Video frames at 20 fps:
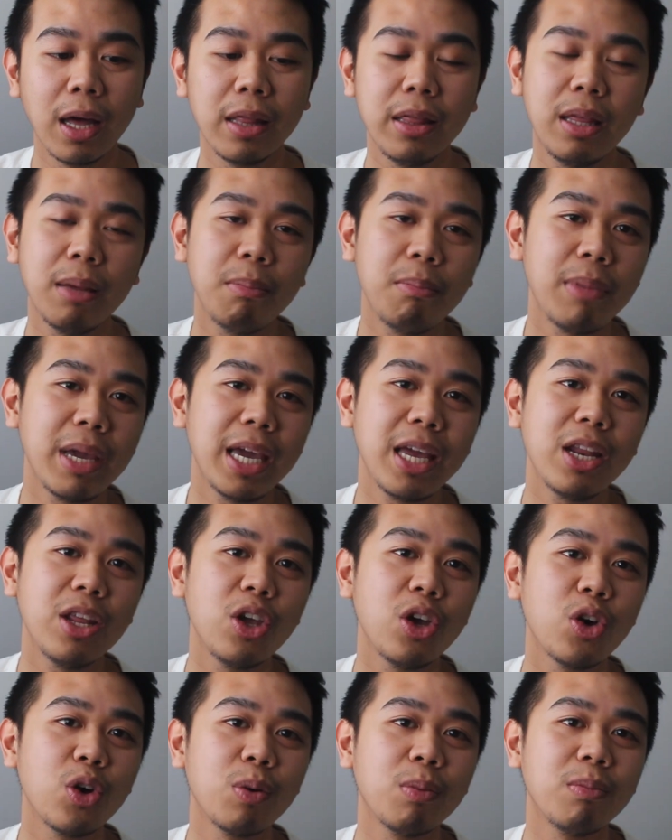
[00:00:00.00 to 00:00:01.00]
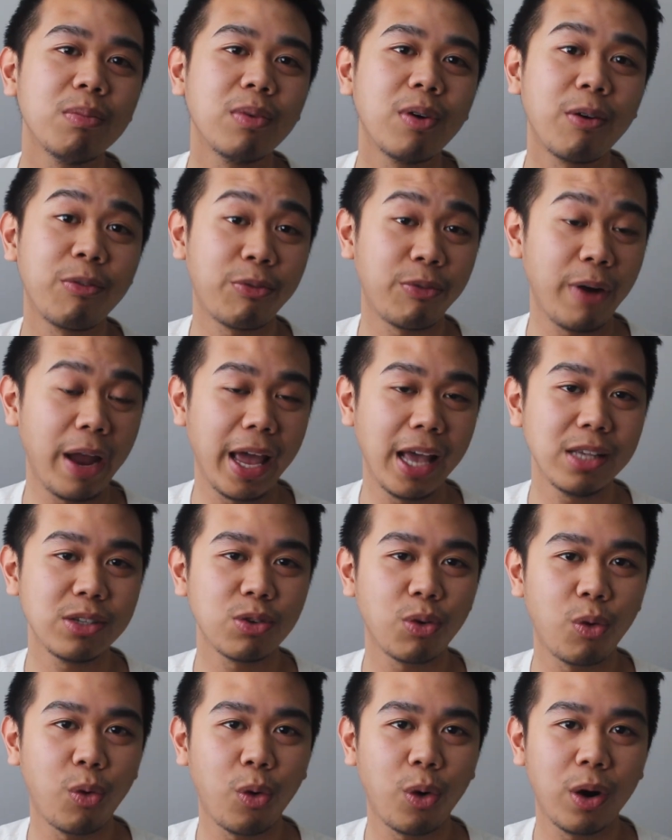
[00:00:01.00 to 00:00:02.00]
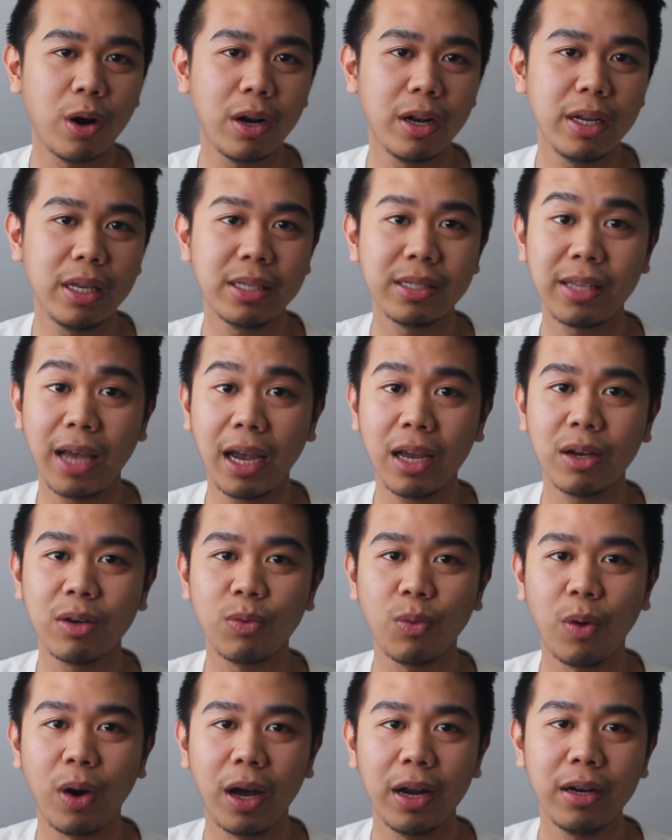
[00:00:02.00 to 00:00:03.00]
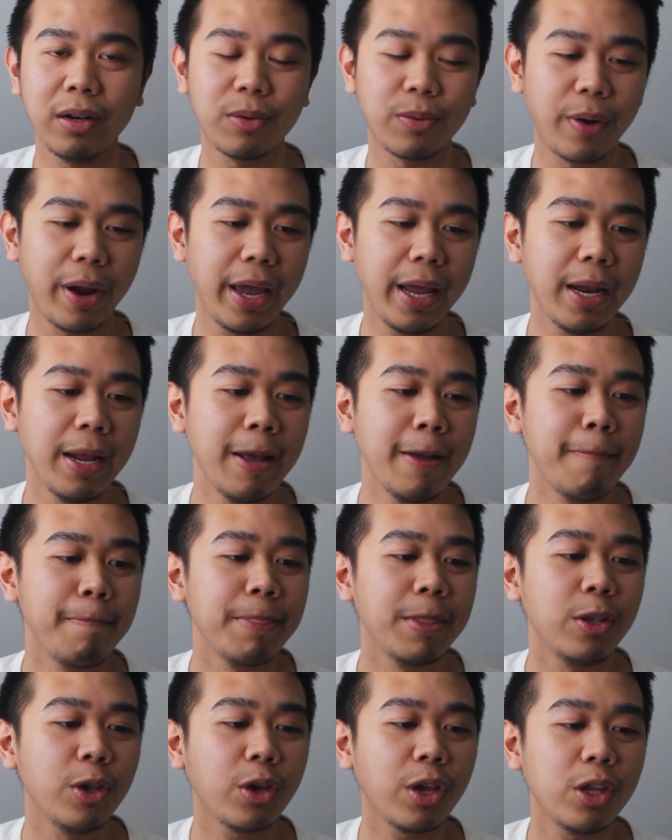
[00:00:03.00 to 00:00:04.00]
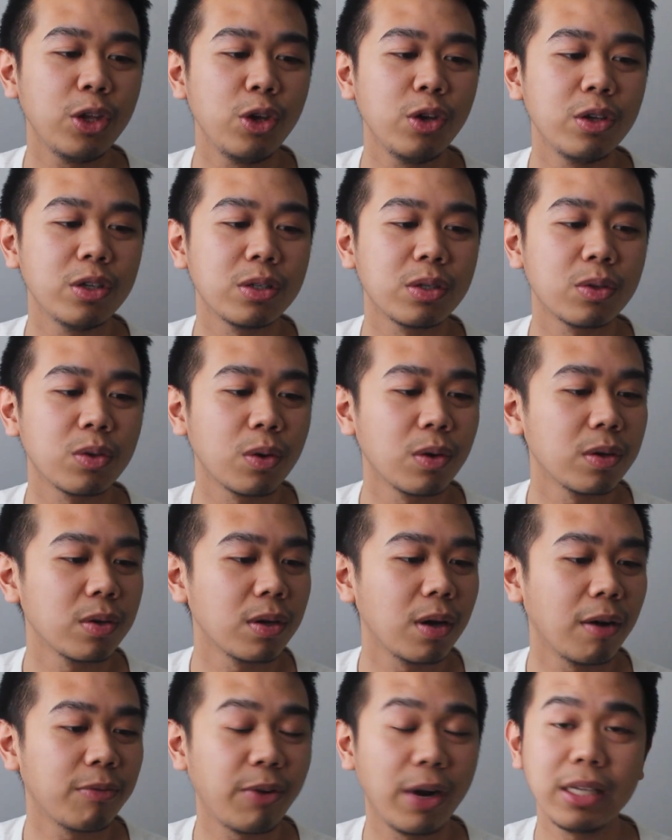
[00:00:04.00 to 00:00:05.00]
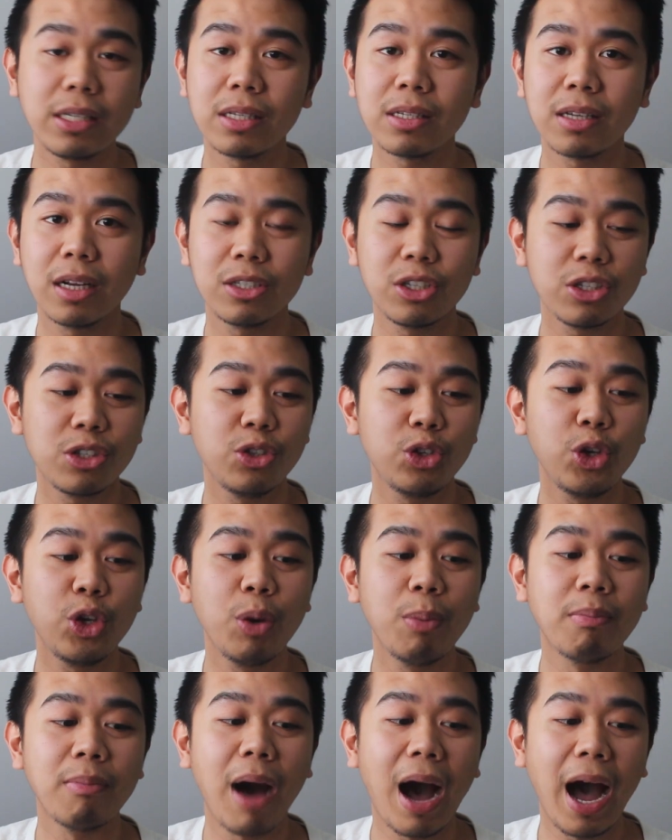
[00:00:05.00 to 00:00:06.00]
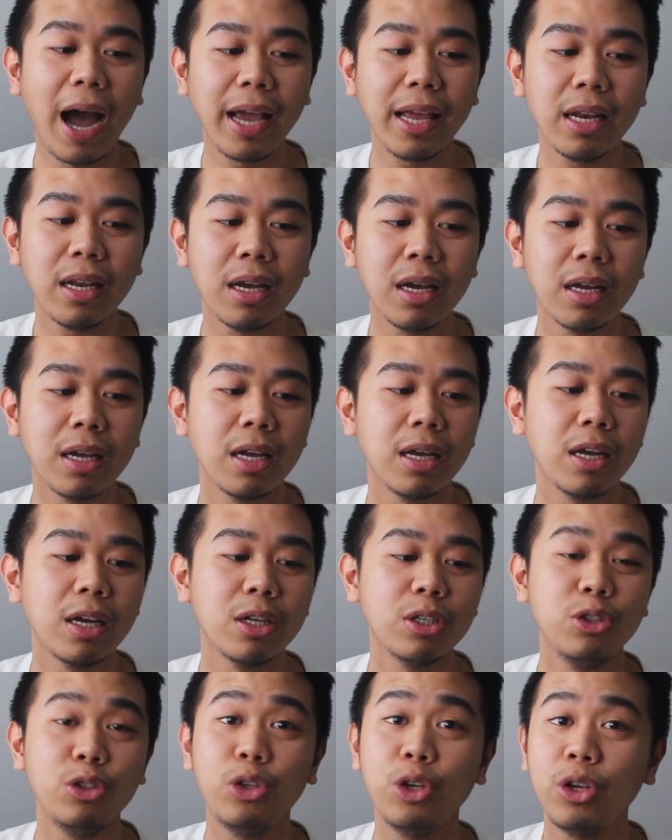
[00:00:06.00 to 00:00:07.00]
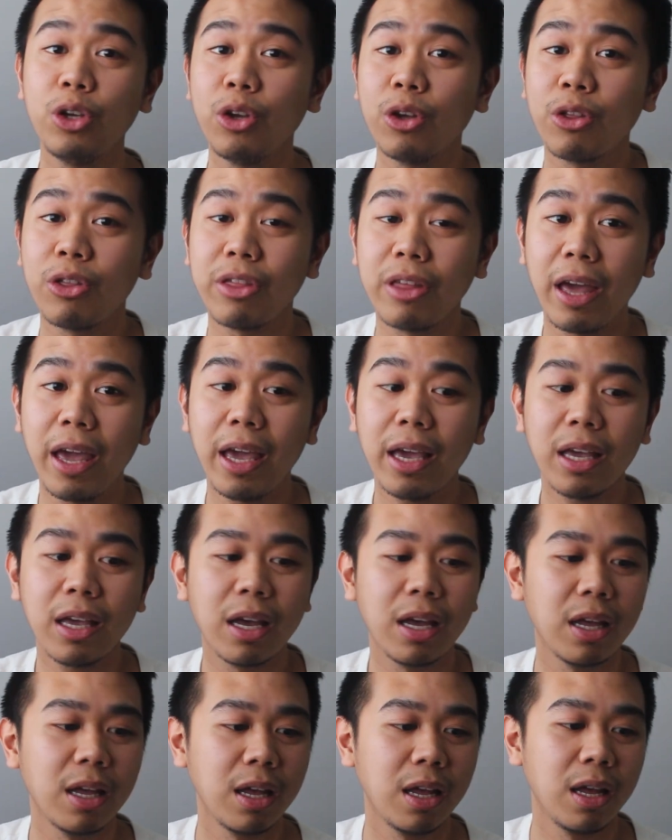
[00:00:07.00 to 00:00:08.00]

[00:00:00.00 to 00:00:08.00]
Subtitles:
The medium phrase, or the second one, right, you can use phrases such as do you mind, do you think,